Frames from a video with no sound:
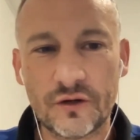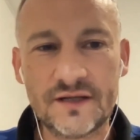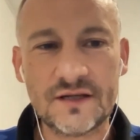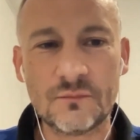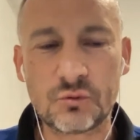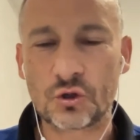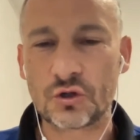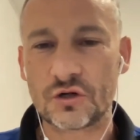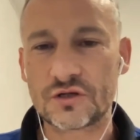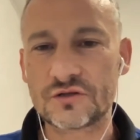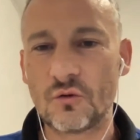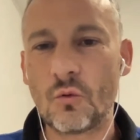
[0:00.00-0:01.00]

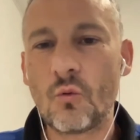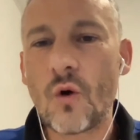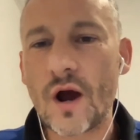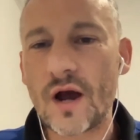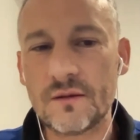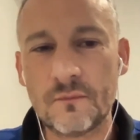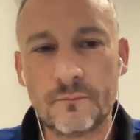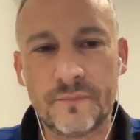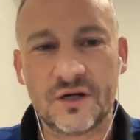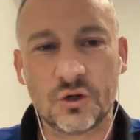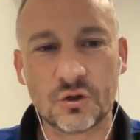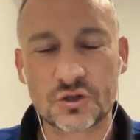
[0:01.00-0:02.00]
brokers. Why?
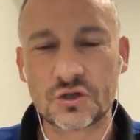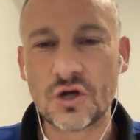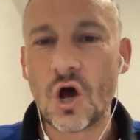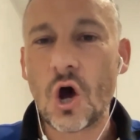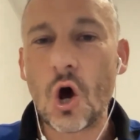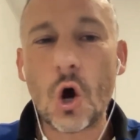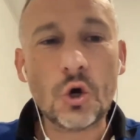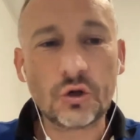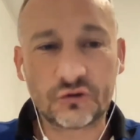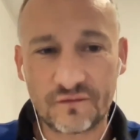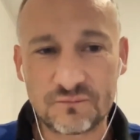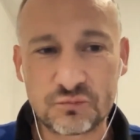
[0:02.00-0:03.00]
Because a lot
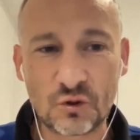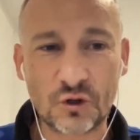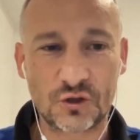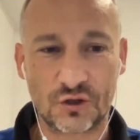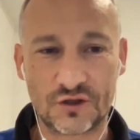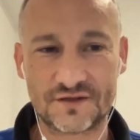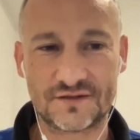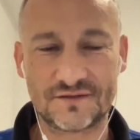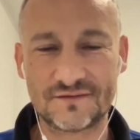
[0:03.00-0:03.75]
of brokers